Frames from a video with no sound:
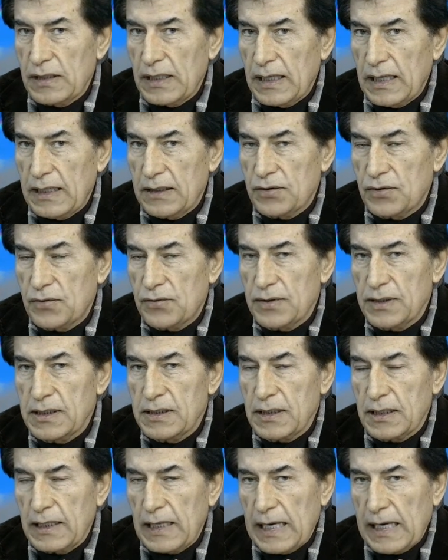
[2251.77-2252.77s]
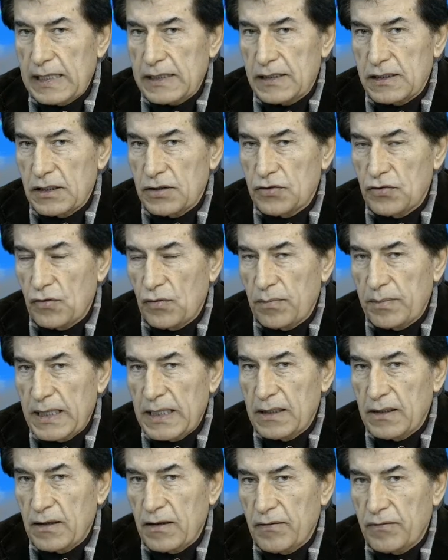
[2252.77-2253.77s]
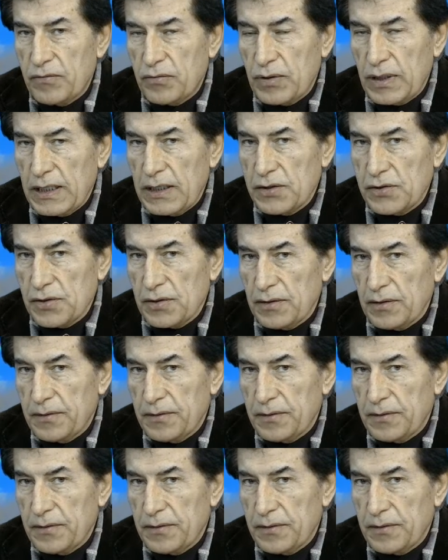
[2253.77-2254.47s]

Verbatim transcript: and treated as the domain of religion.